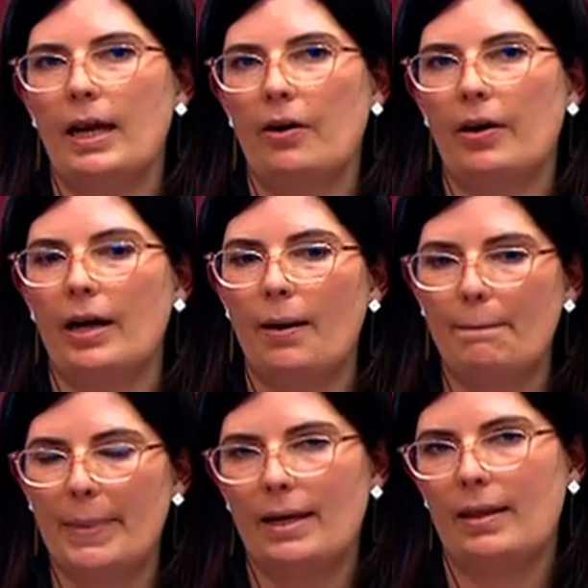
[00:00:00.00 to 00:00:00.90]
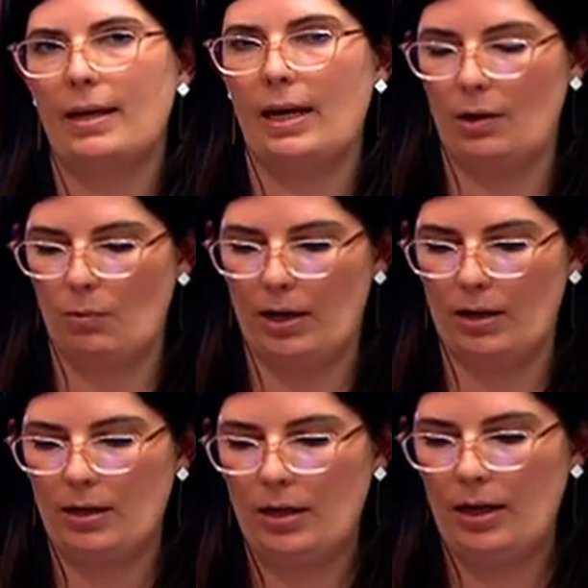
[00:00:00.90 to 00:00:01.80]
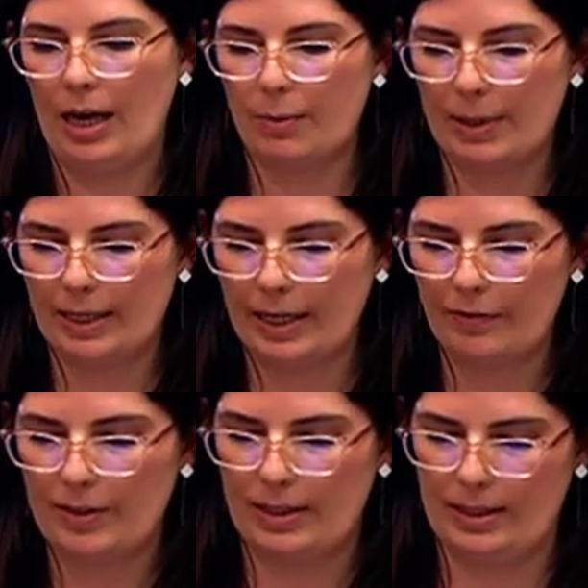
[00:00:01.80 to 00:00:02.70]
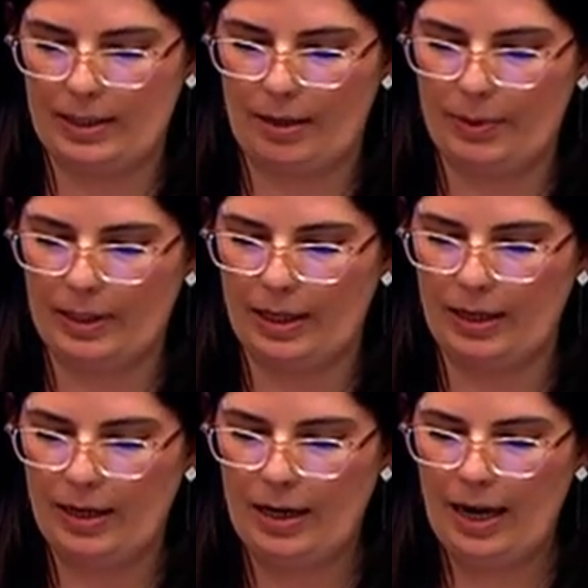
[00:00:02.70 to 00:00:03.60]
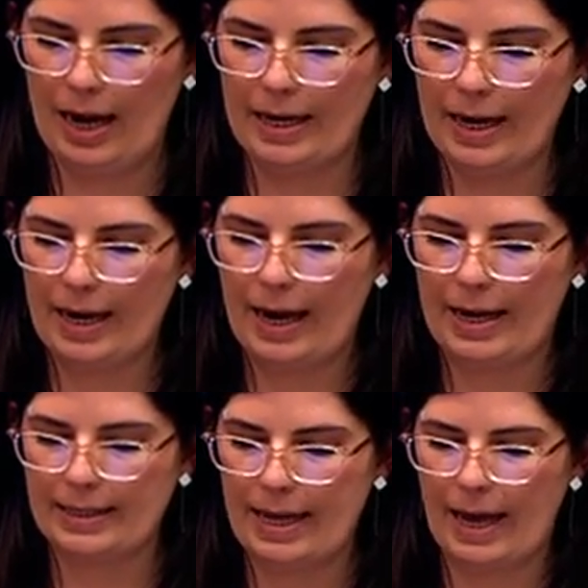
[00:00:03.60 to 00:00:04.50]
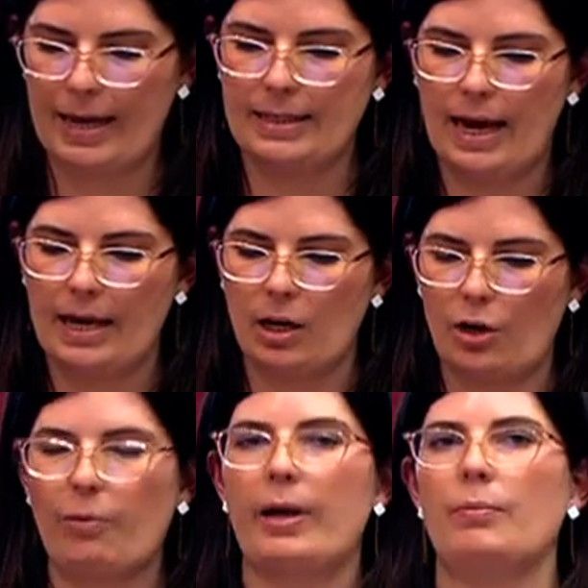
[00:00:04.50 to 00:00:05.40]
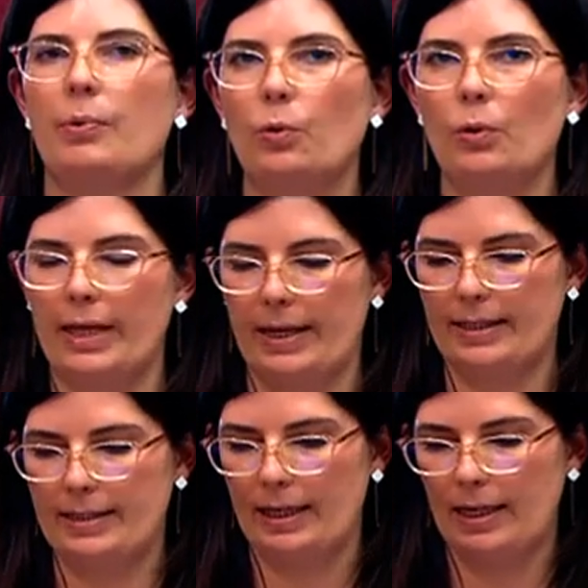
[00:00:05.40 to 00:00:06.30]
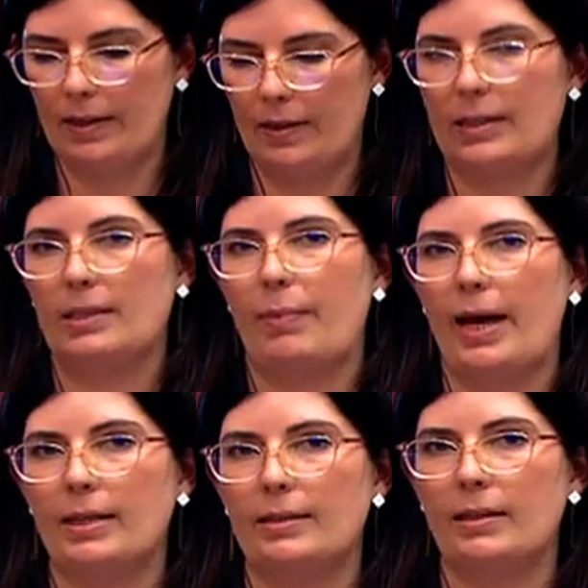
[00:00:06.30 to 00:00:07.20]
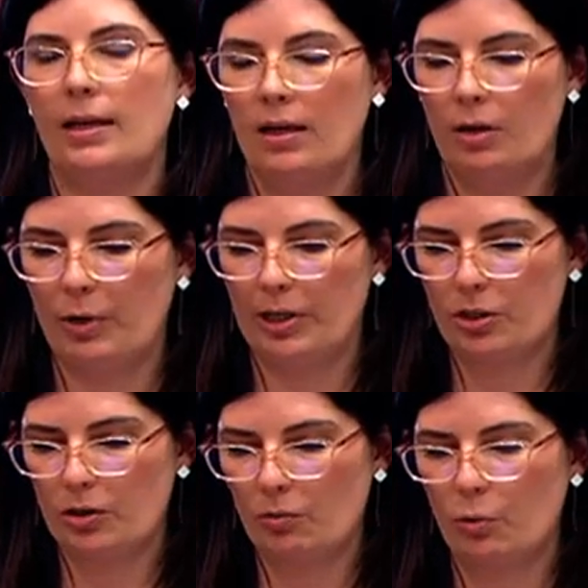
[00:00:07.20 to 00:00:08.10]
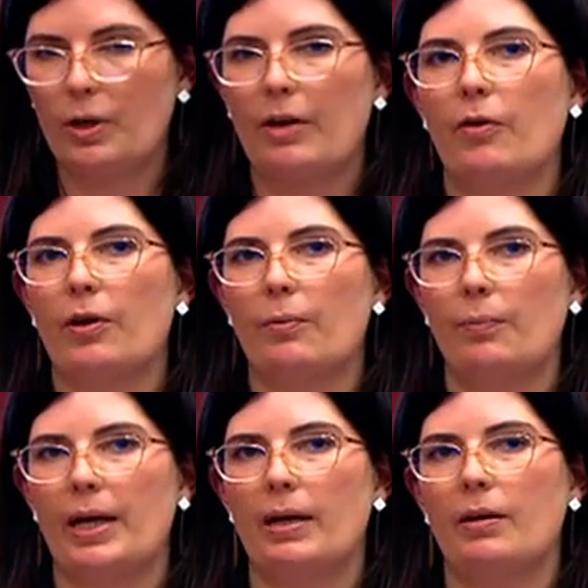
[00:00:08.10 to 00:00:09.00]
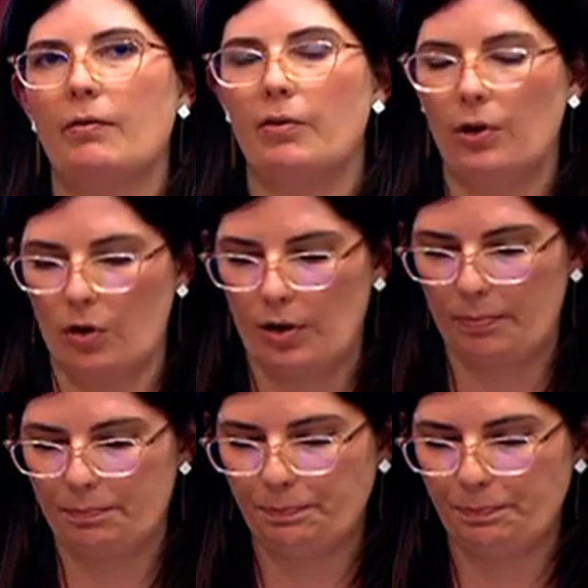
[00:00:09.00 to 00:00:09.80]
area better than anyone. He believed in it deeply, and he has had an incredible legacy in this space, which will never be forgotten.